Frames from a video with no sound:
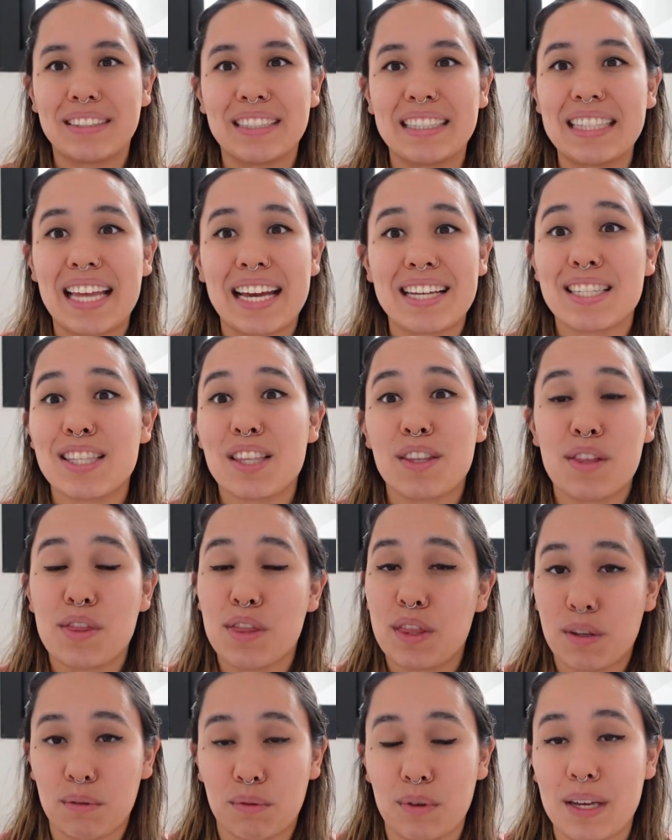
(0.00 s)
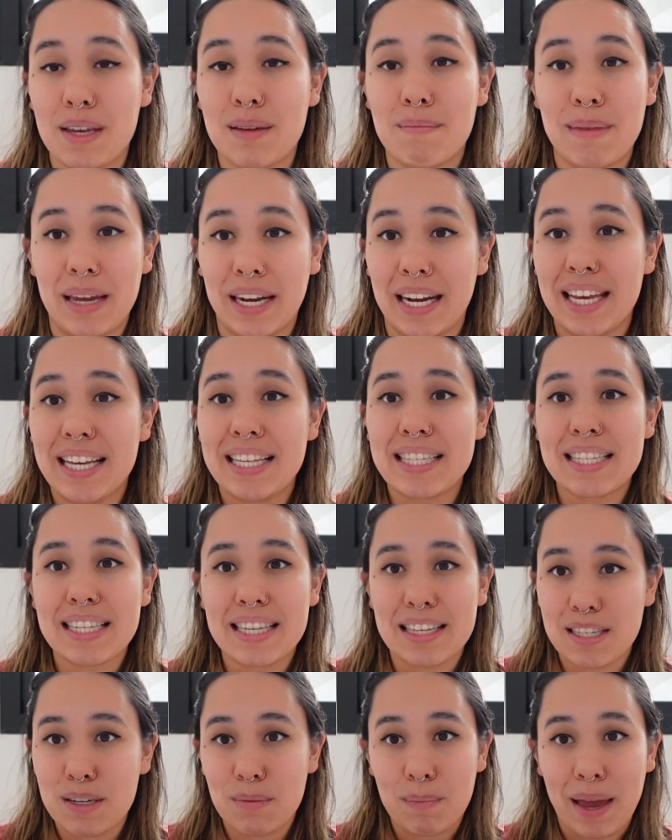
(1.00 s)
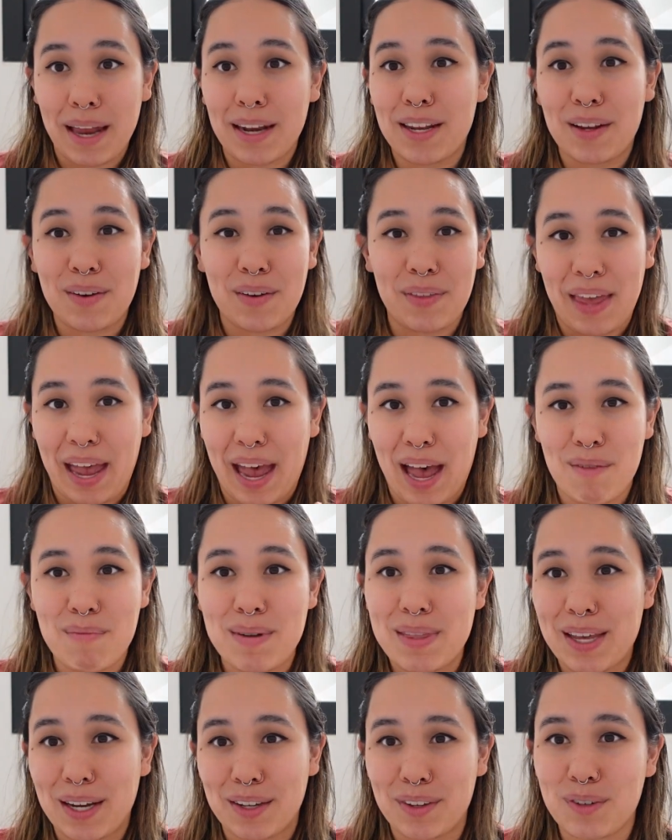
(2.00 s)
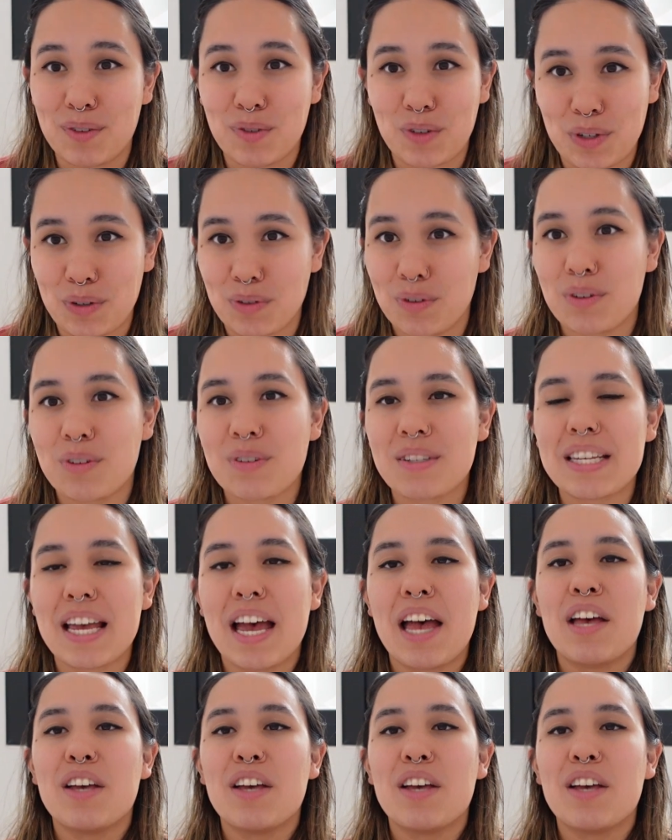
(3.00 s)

less than three minutes, depending on the habit that you choose.